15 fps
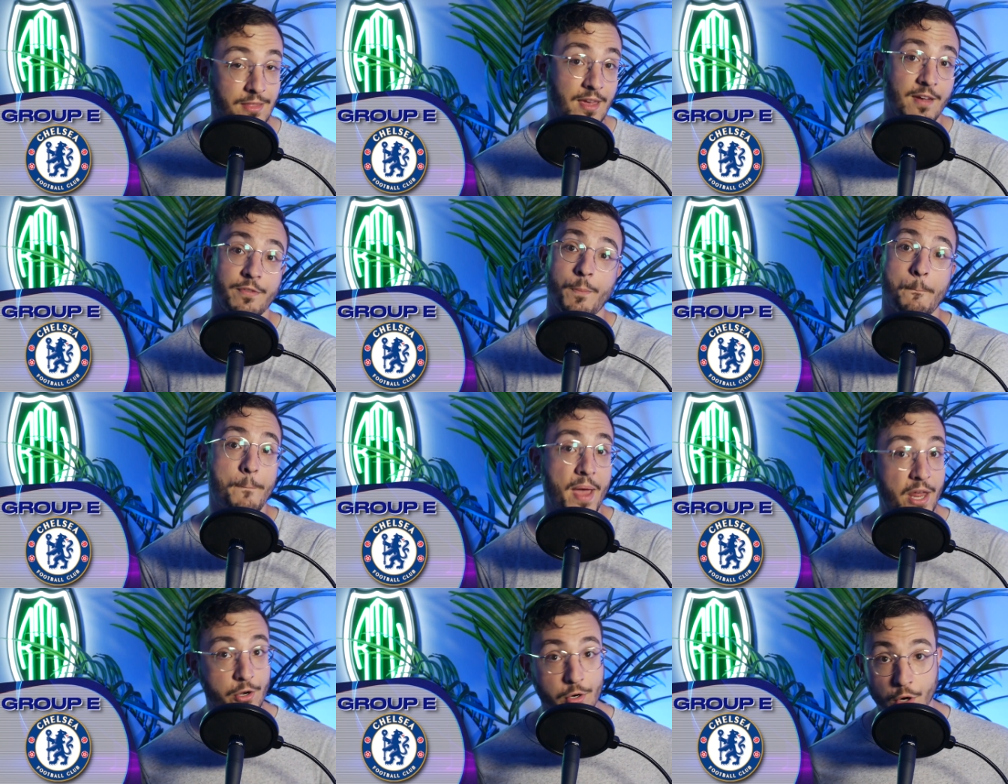They have a
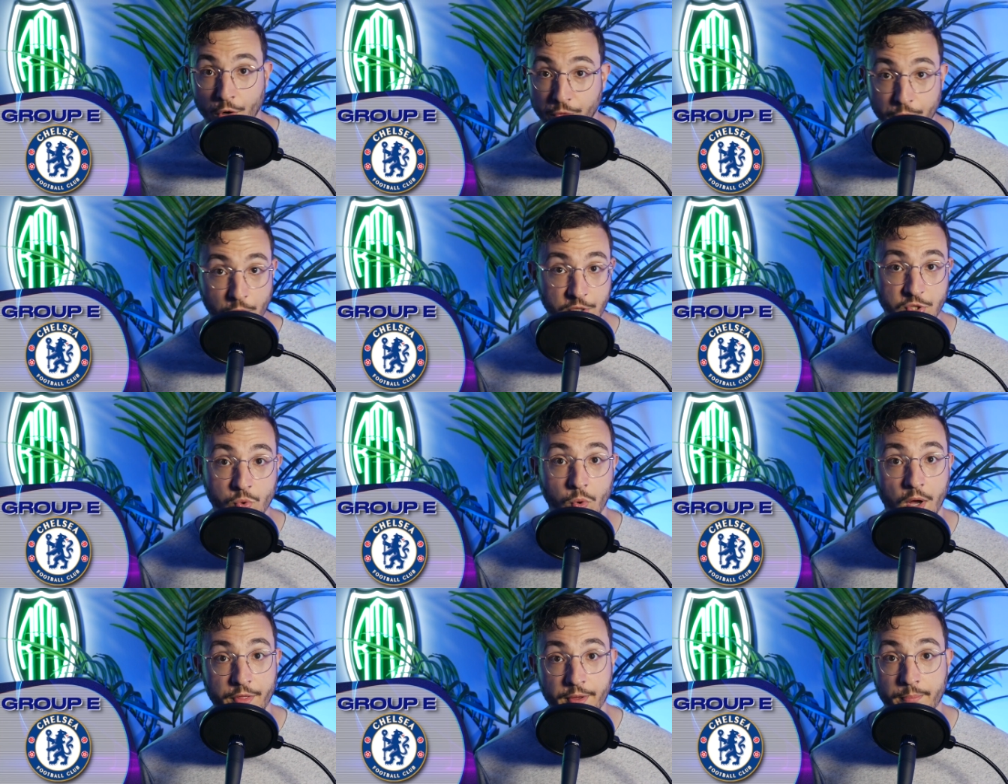better overall
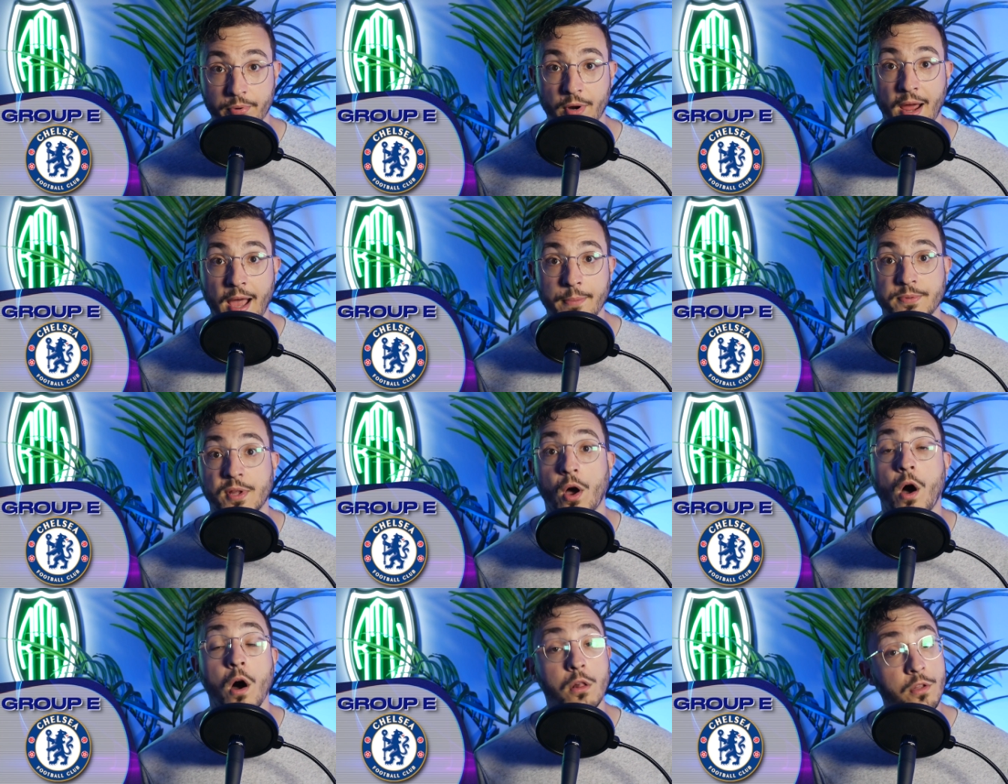squad than perhaps
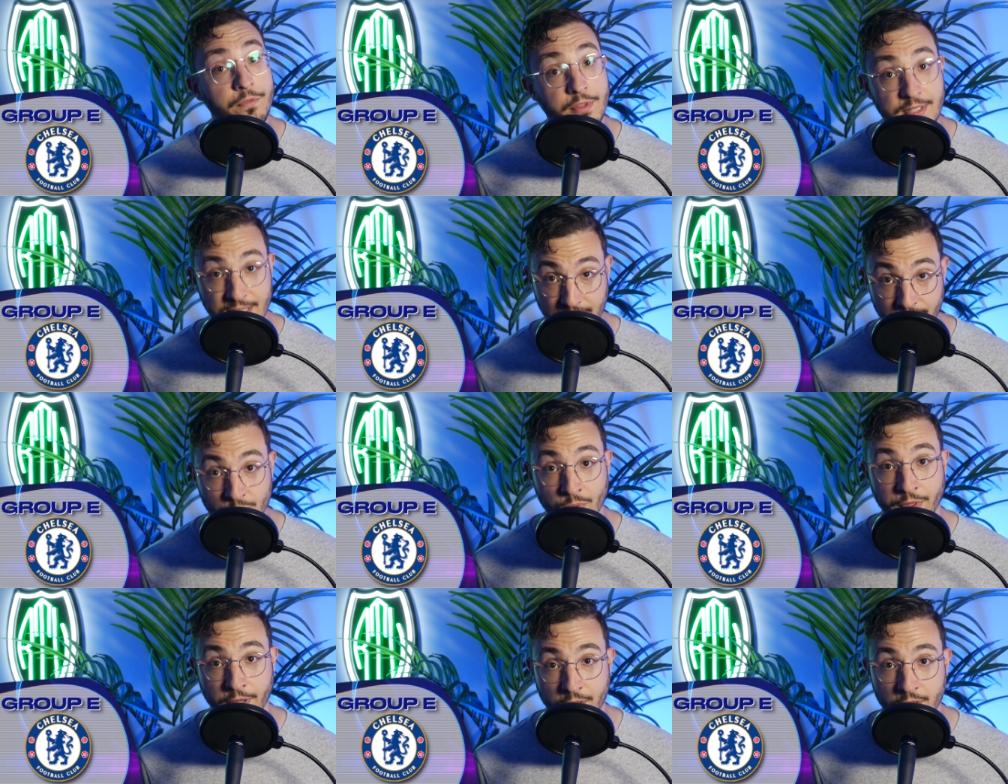all of the teams
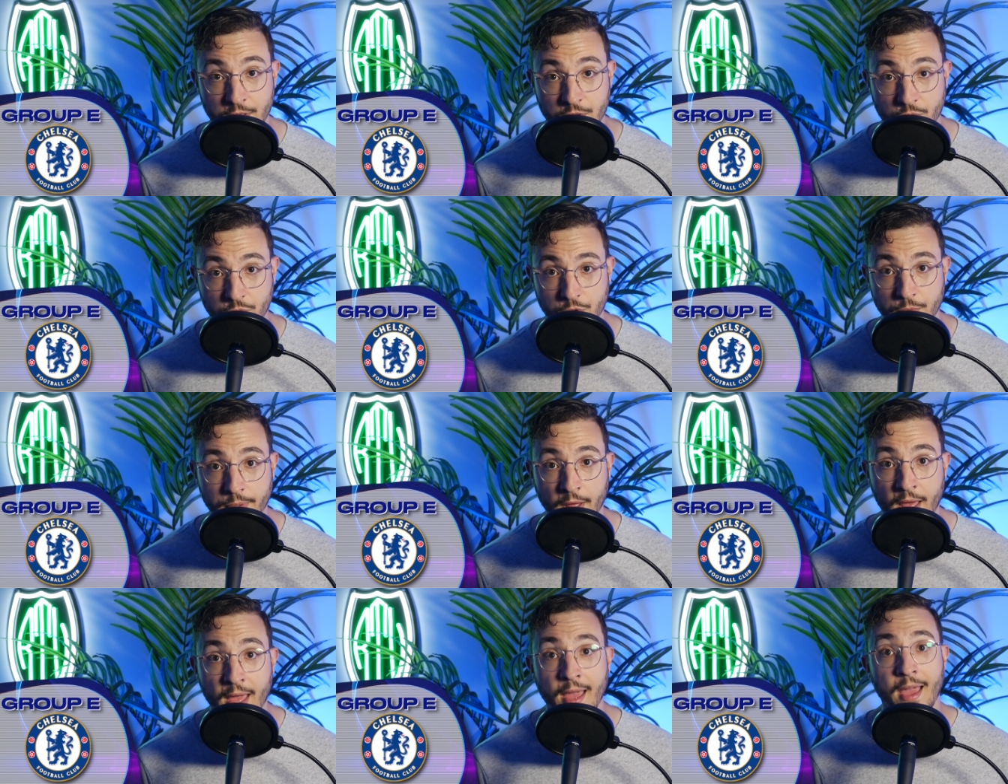within this group,
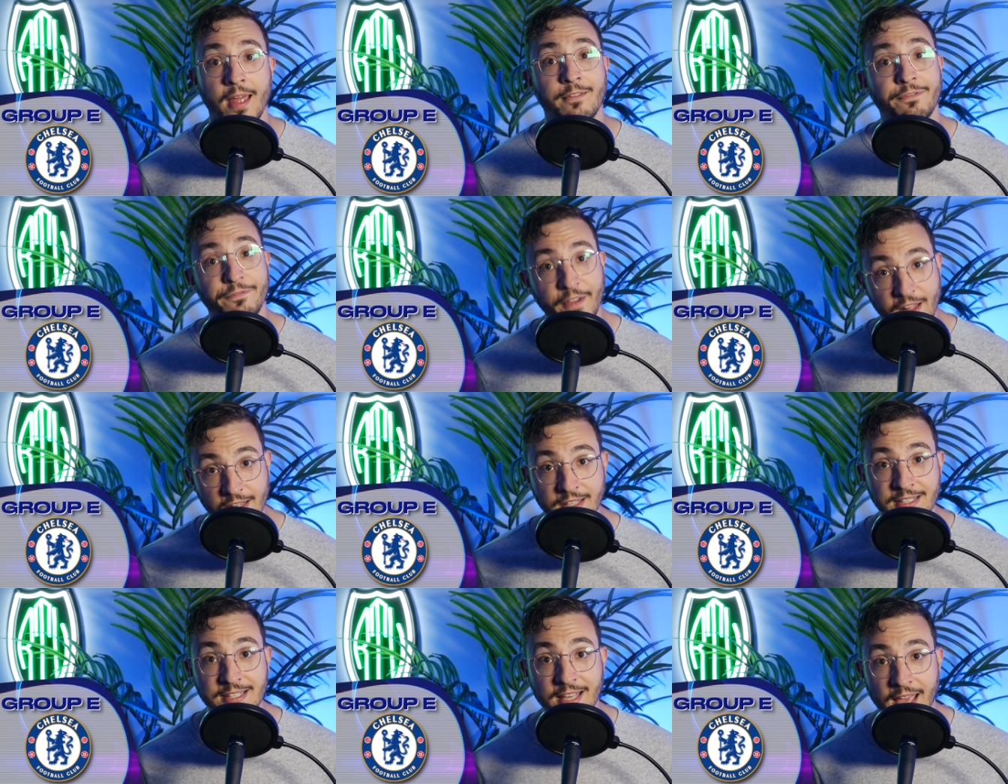and
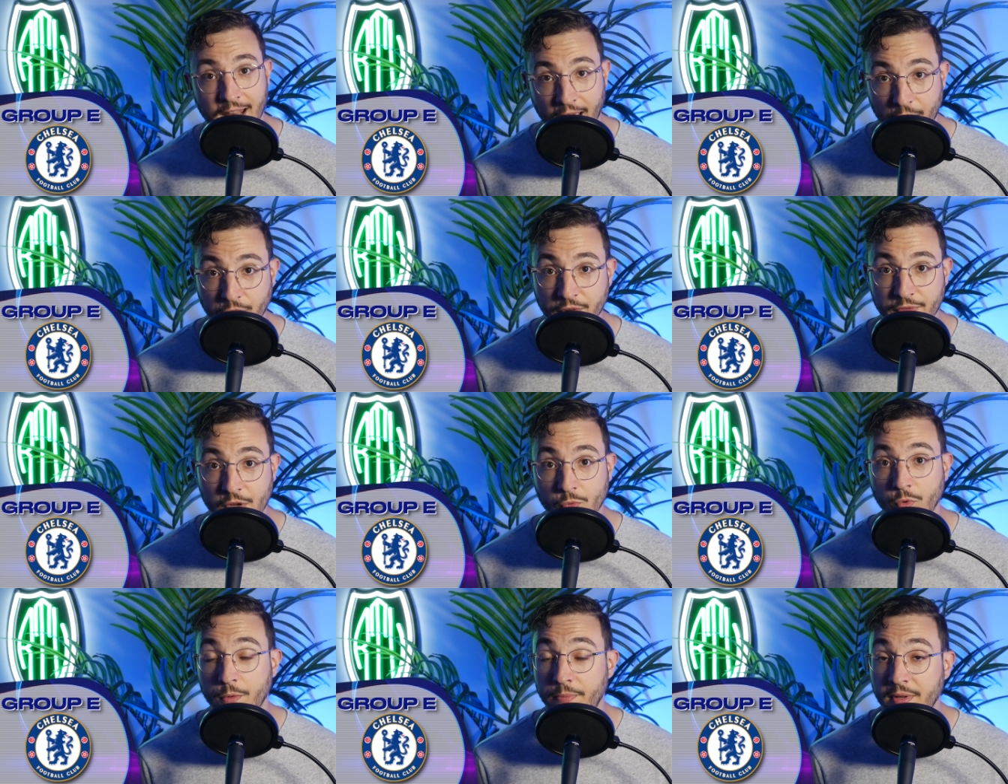failing to get out of
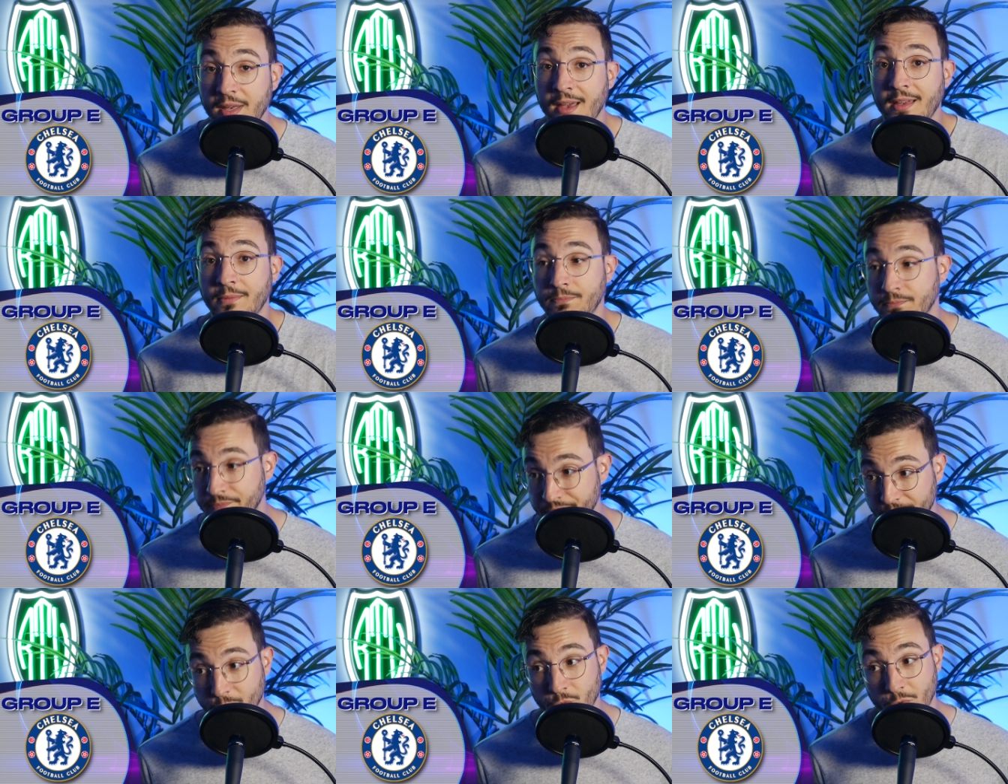it would be a
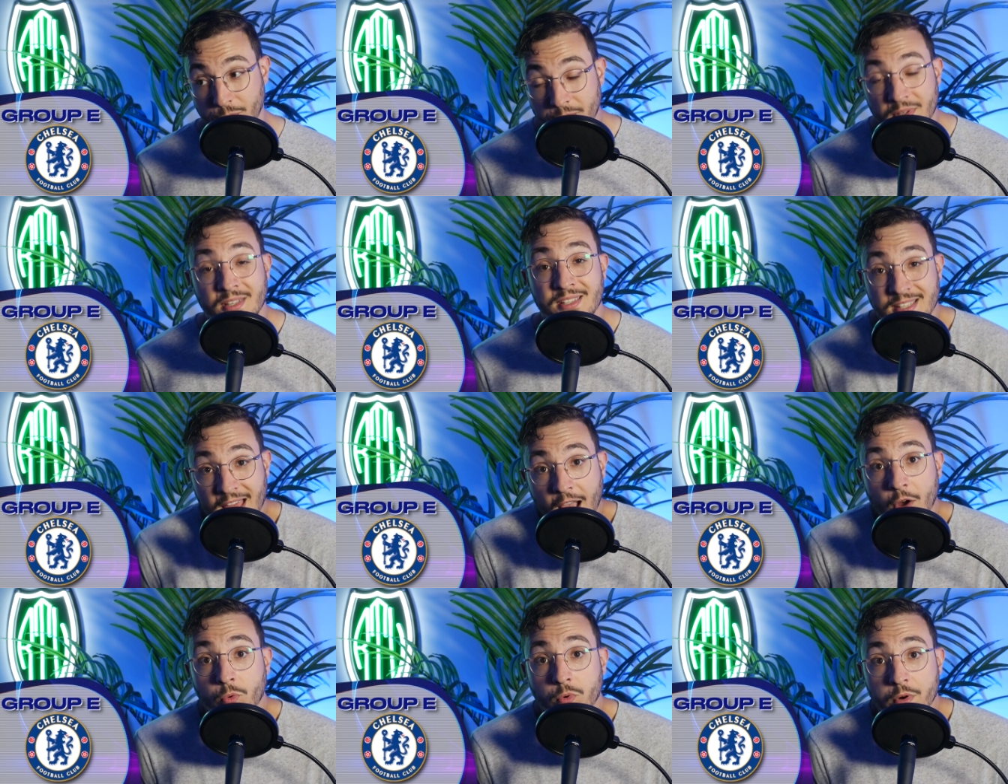would be a
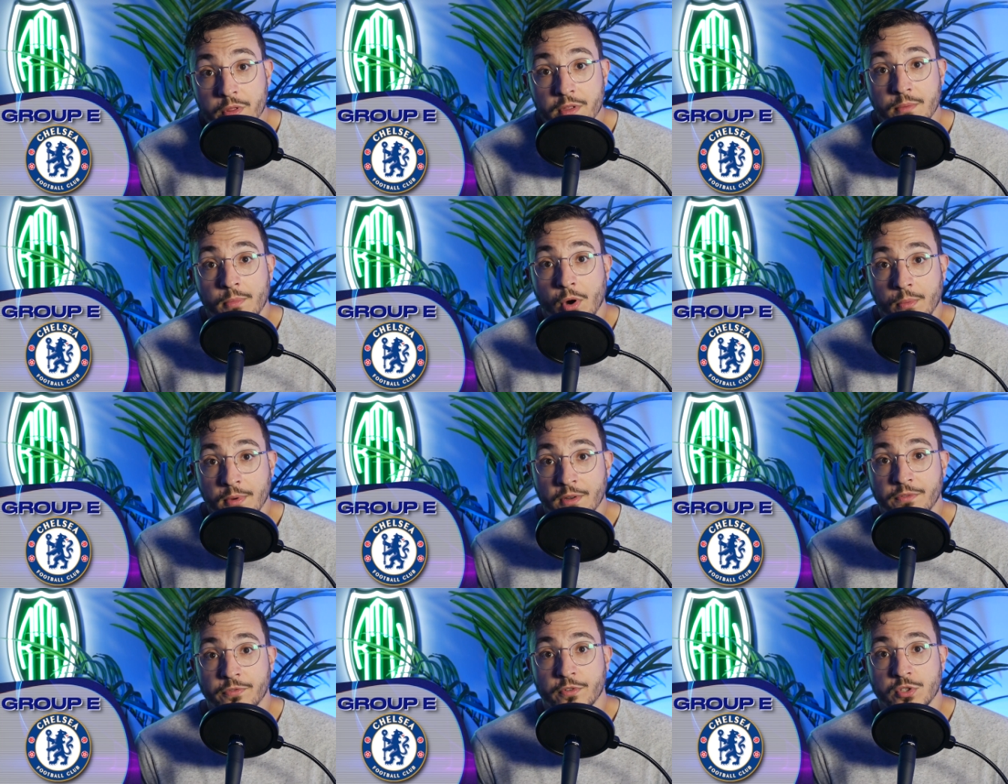sack-worthy
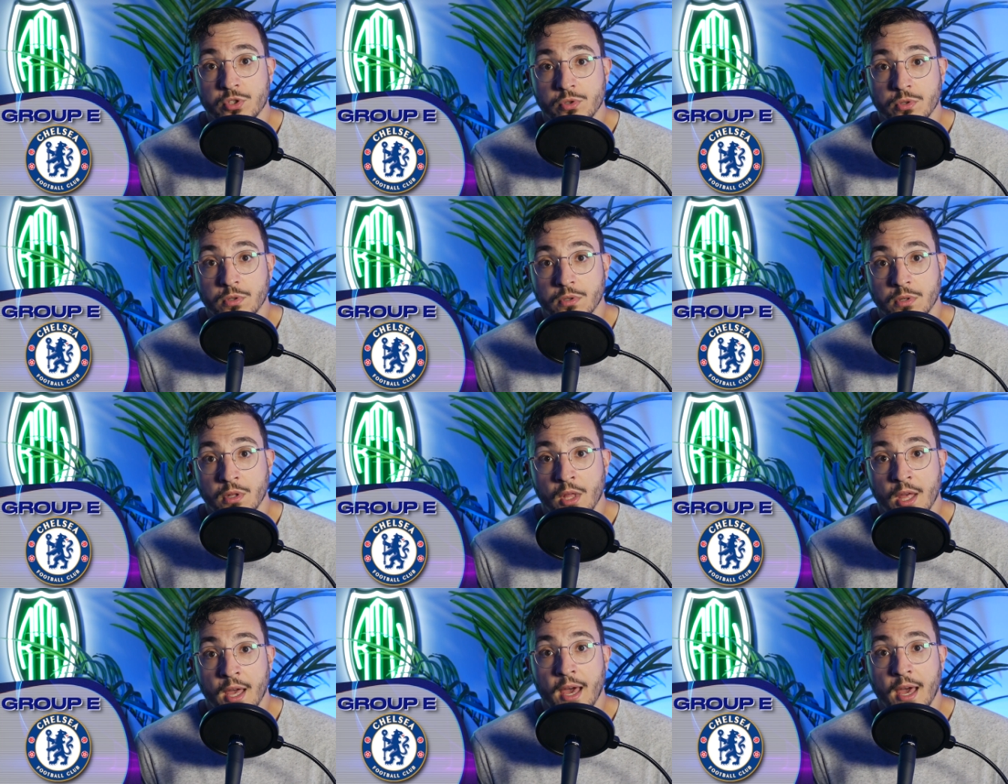moment for Tuchel.